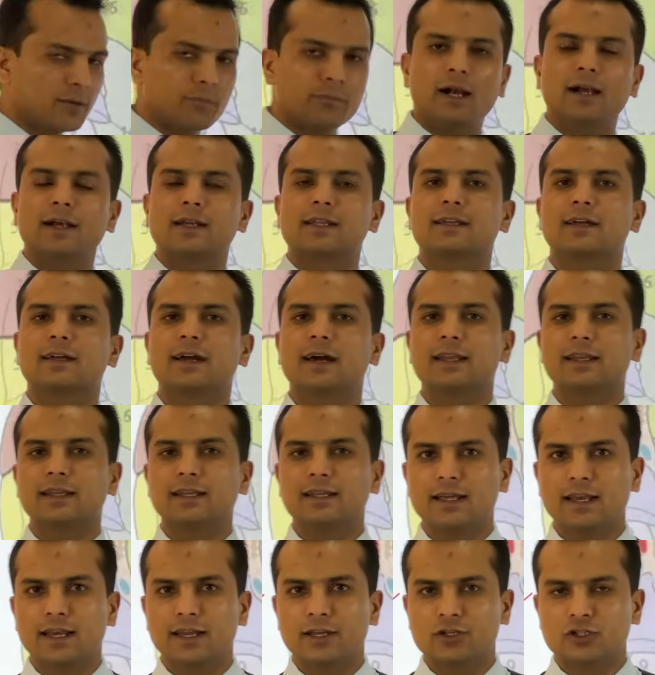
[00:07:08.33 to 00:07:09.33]
particle
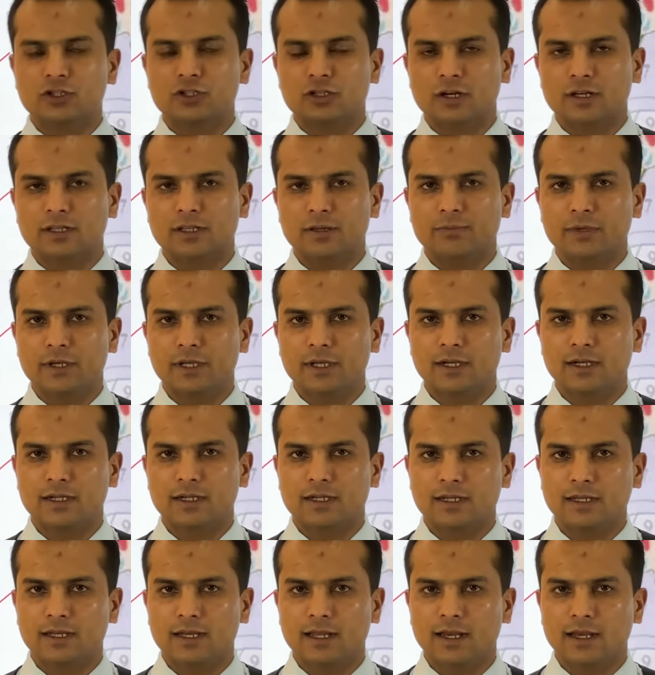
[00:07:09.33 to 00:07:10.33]
inhalation or the peanut
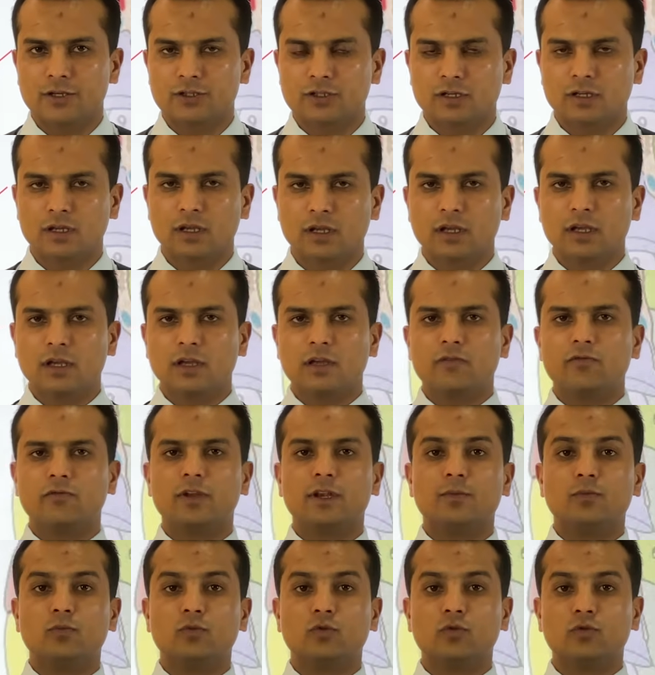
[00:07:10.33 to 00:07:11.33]
inhalation
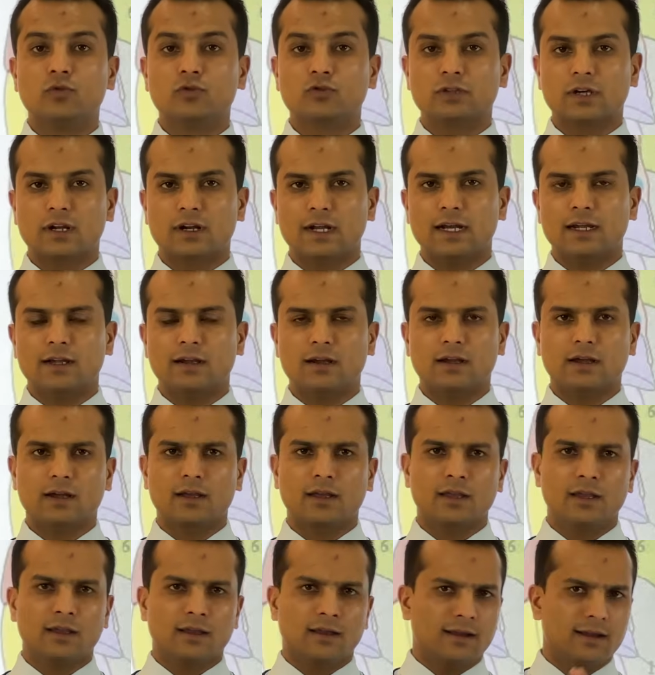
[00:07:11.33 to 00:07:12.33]
will move to the right lung,
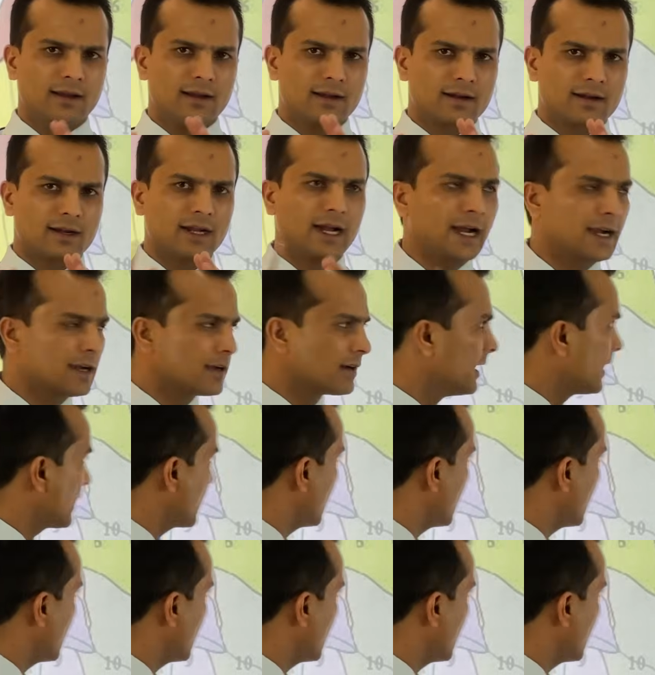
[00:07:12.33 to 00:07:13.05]
and right lung